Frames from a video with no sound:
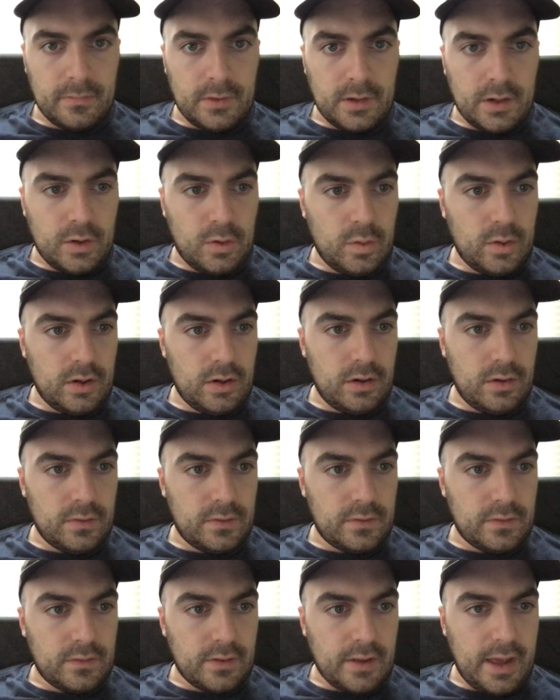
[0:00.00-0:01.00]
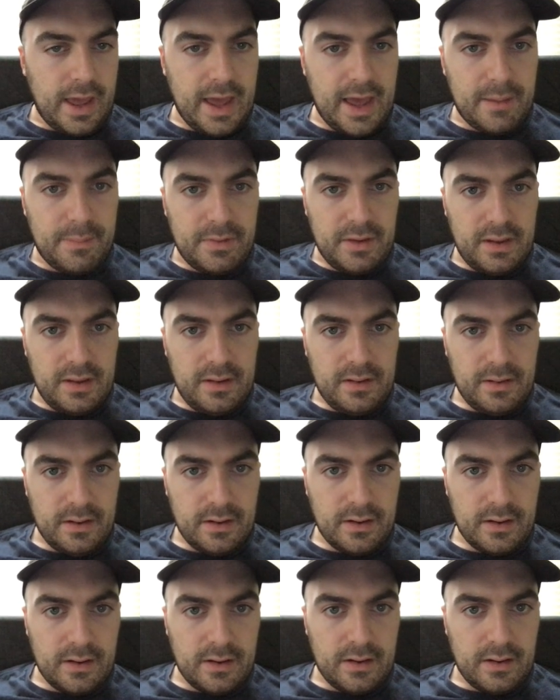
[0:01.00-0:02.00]
quotes happy.
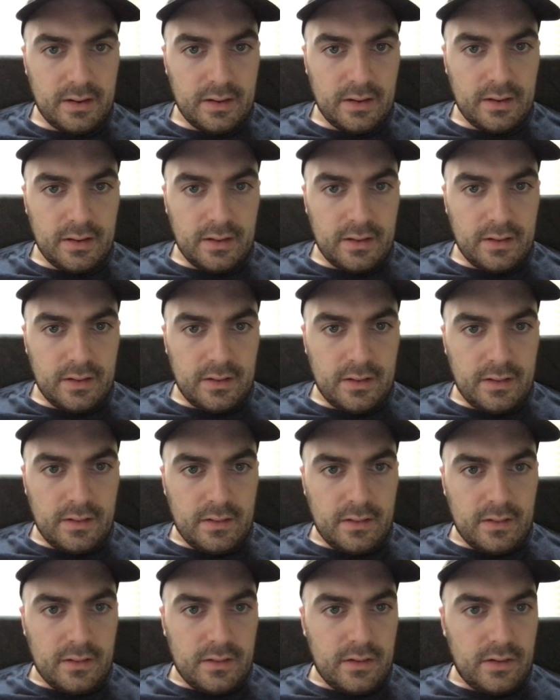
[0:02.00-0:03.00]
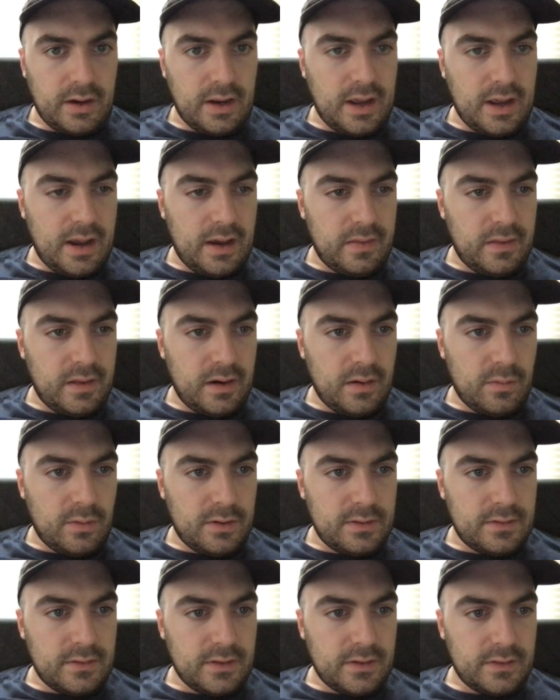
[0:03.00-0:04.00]
Okay, and then it
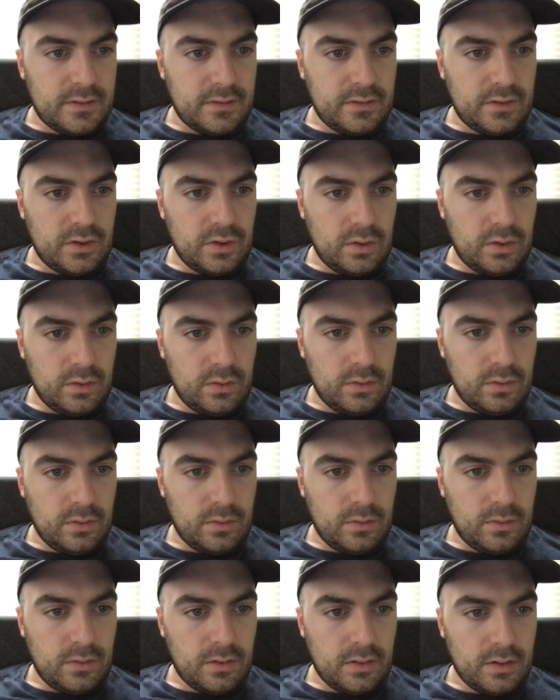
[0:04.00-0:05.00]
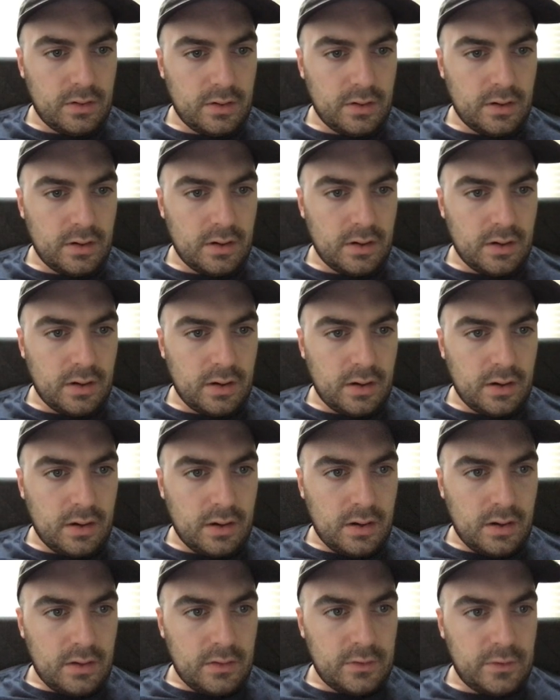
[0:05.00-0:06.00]
wants us to
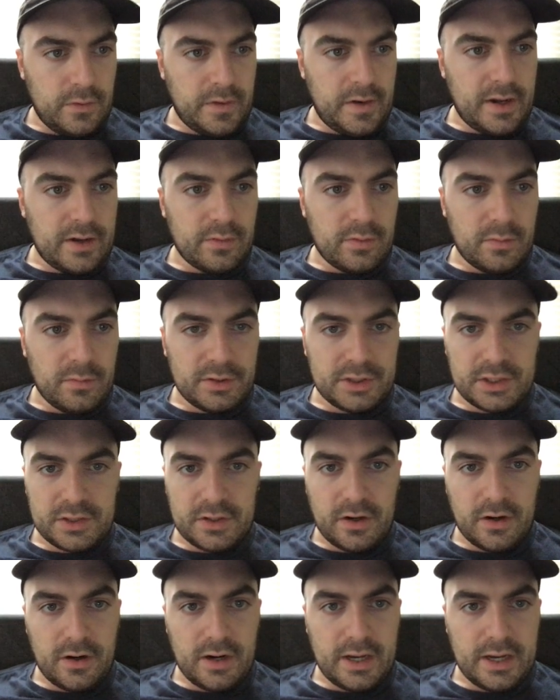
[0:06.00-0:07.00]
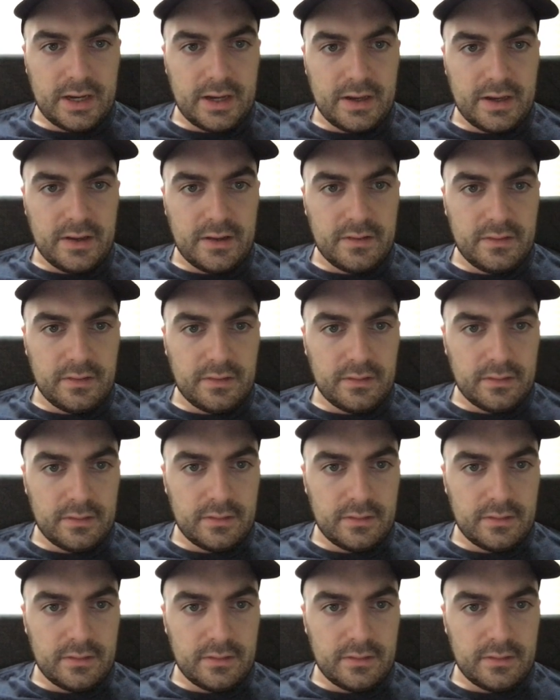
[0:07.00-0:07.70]
do the next one, which is heart eyes.